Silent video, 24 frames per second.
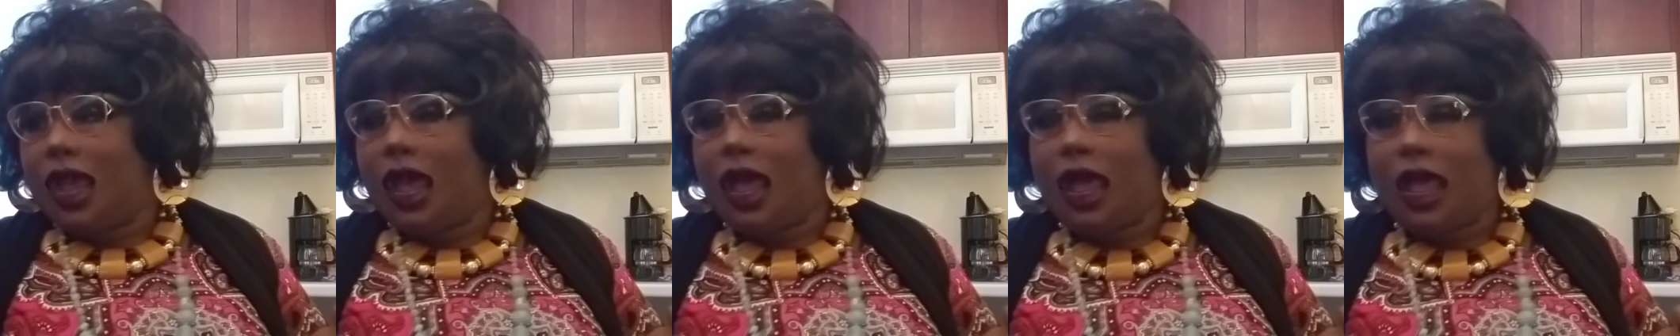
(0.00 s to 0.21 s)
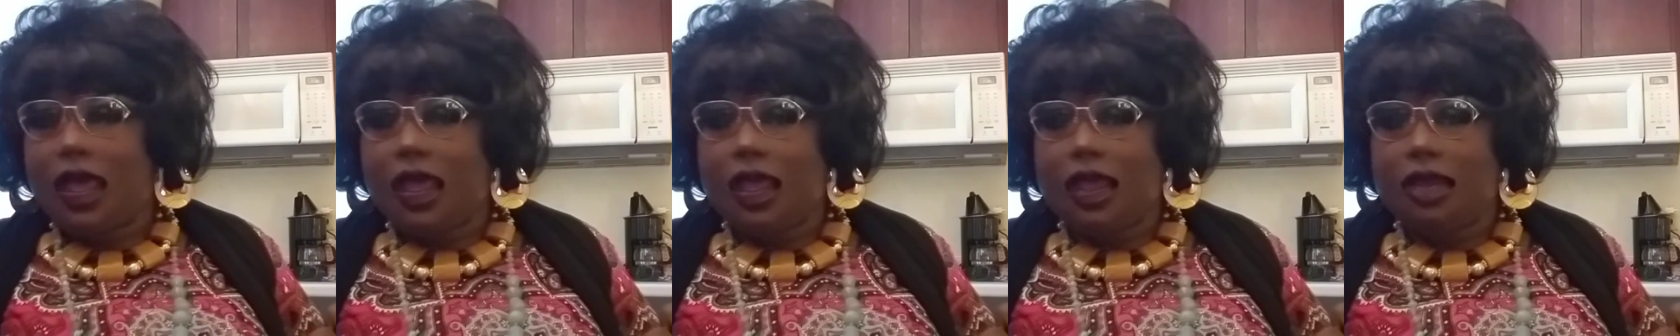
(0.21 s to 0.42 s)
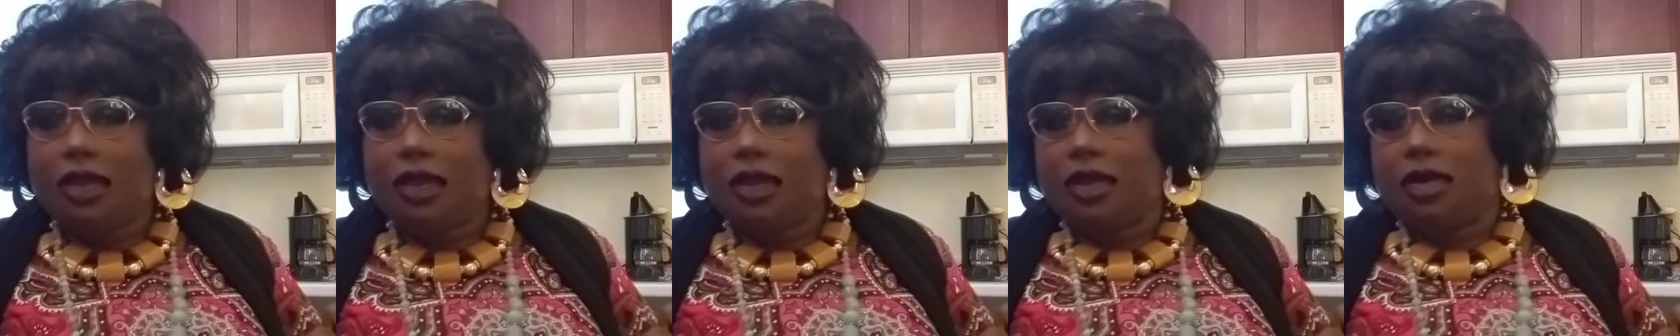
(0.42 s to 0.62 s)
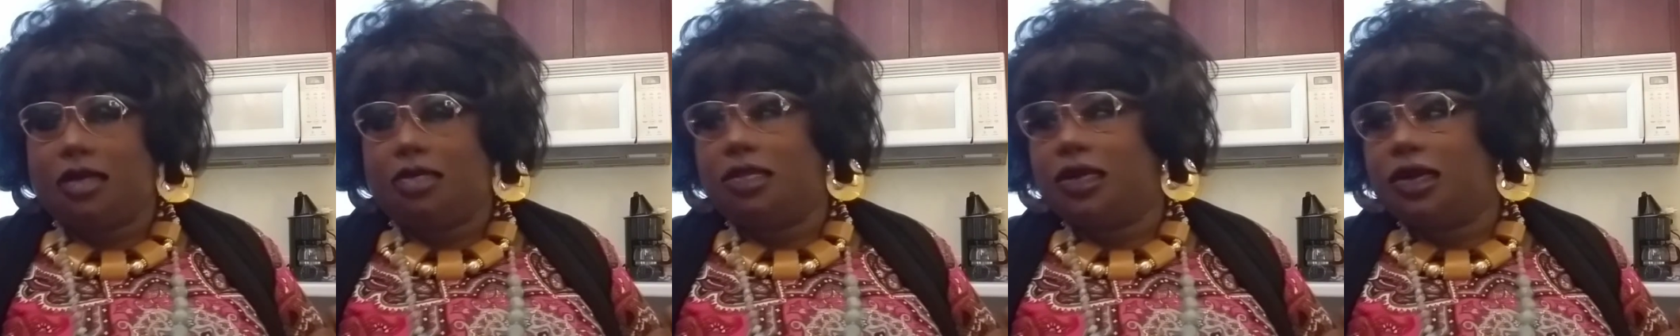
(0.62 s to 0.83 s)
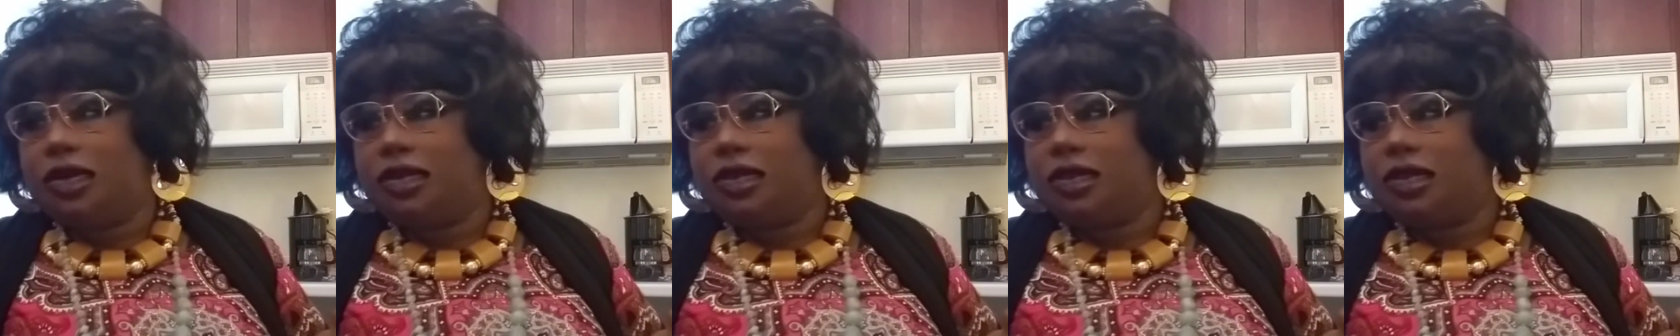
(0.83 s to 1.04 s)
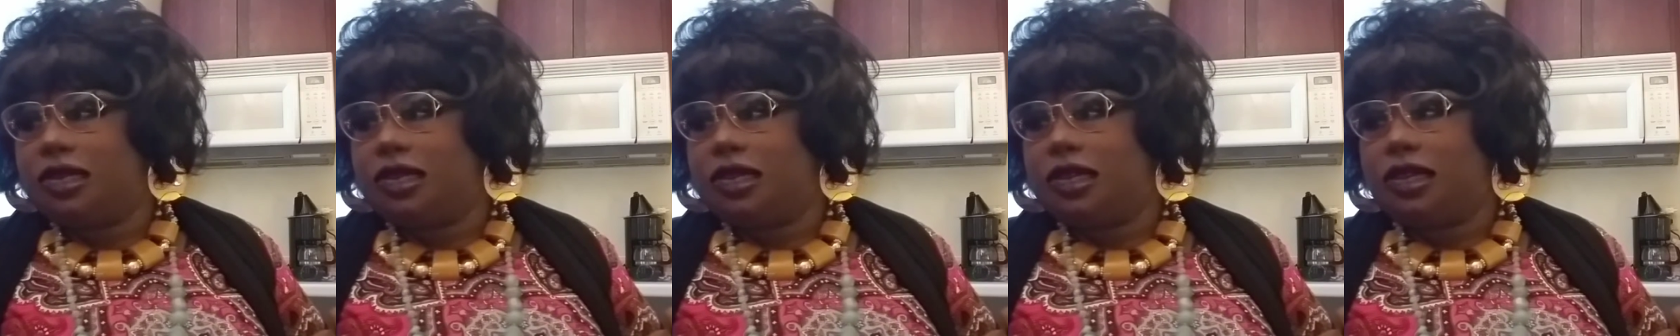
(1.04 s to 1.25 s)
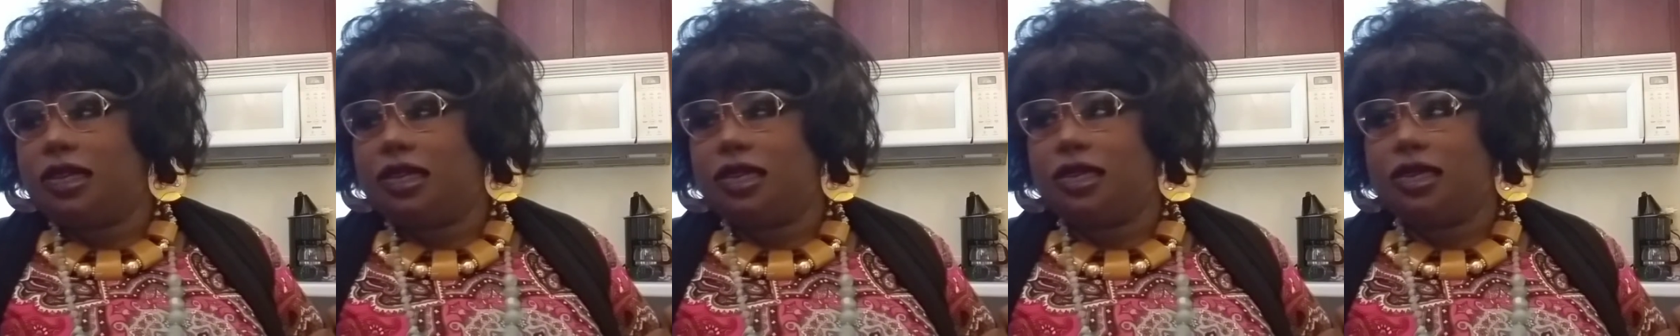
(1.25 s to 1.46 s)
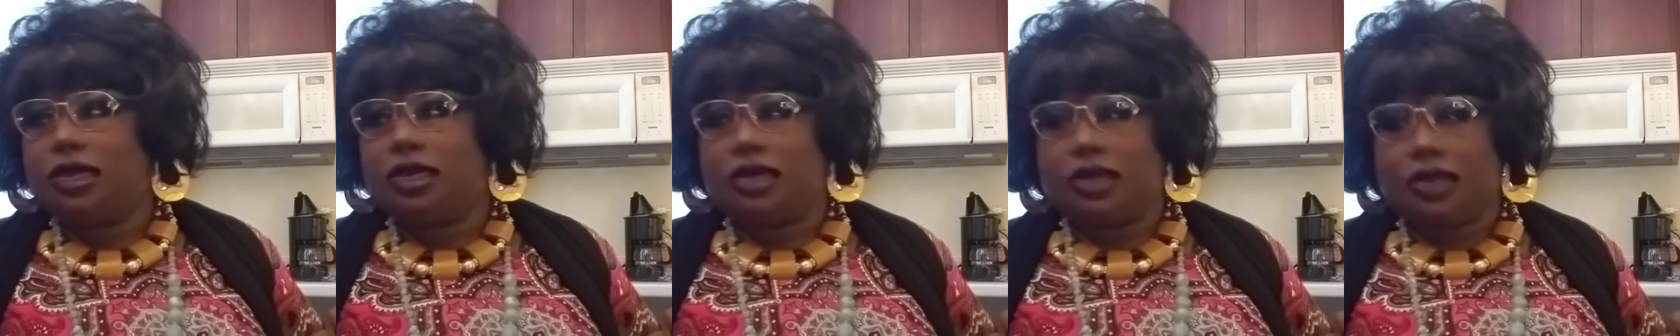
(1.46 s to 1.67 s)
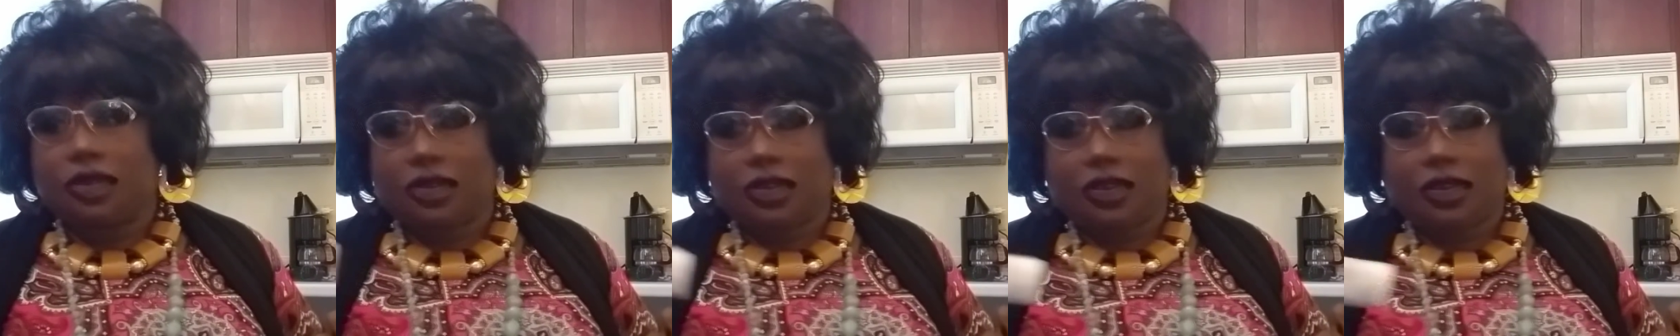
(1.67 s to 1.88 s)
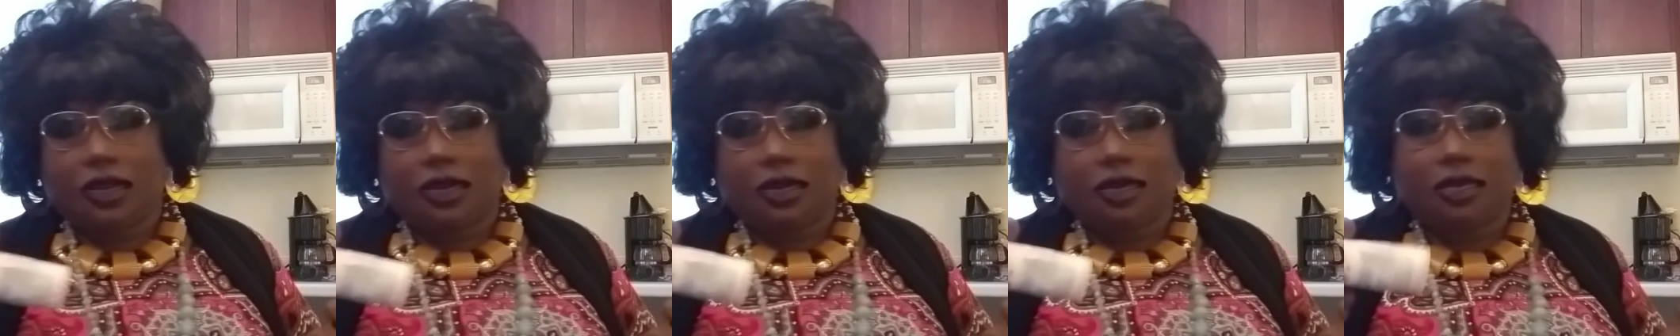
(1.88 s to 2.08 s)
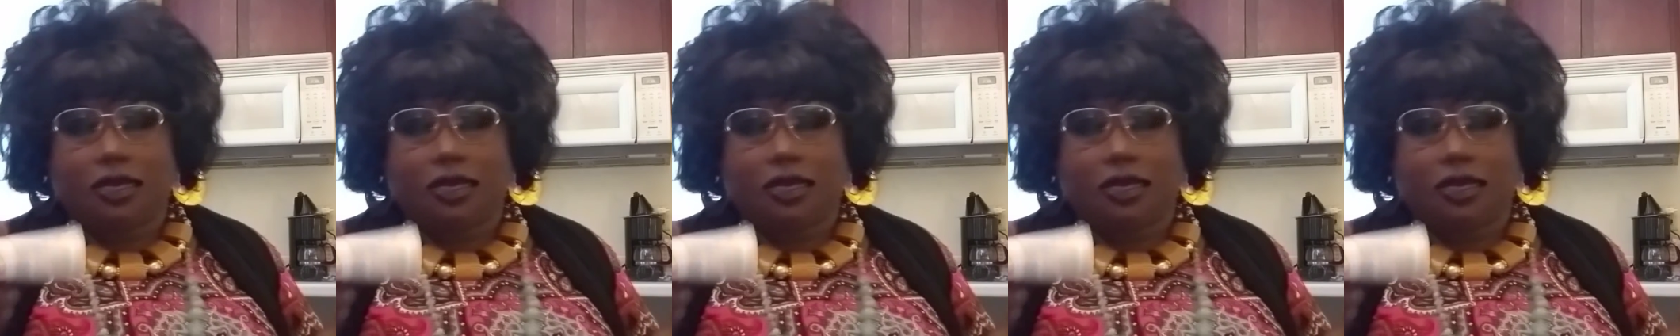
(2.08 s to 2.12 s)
I personally use,